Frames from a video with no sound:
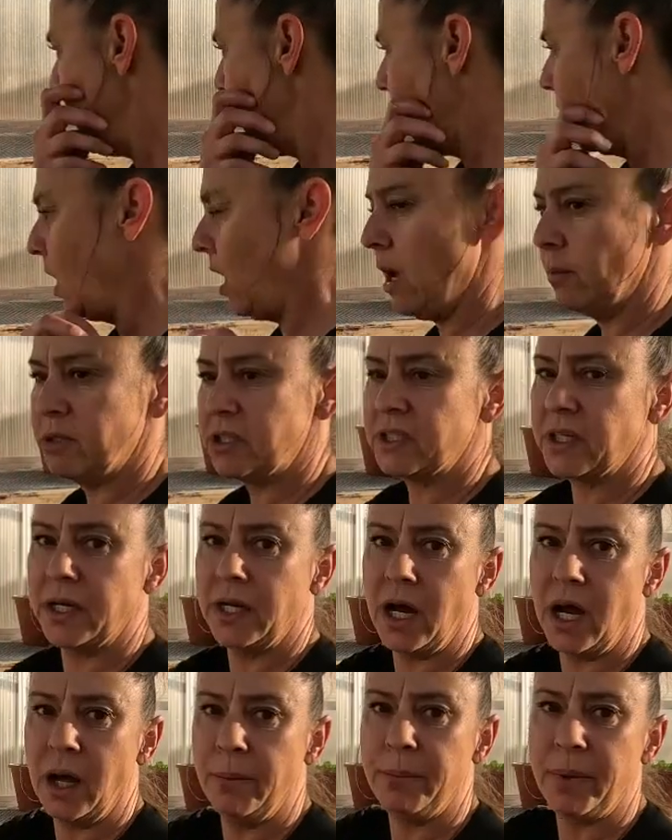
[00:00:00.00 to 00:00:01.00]
I'm just
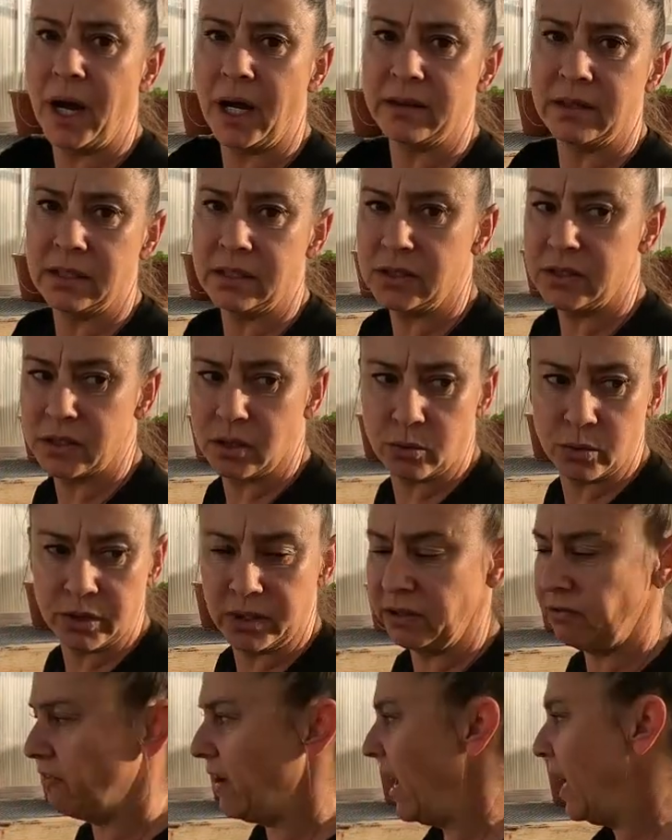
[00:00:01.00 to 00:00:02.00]
going to up pot these
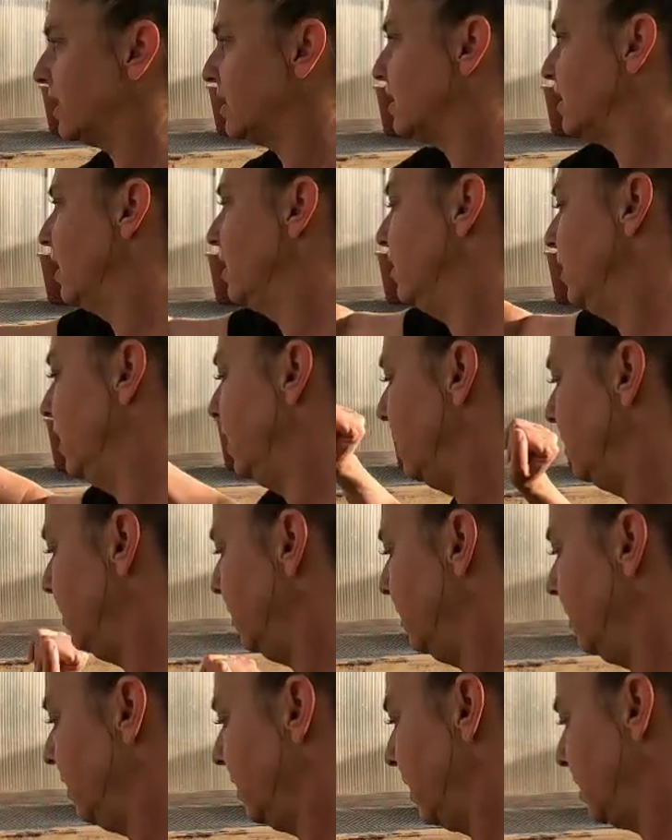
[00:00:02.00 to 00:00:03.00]
really fast and
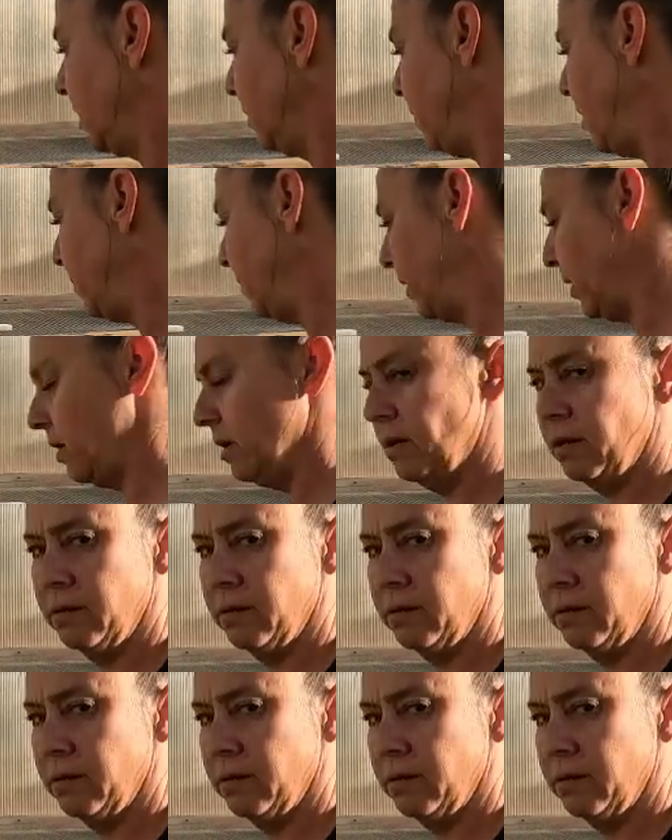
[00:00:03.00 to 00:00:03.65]
then get them up here.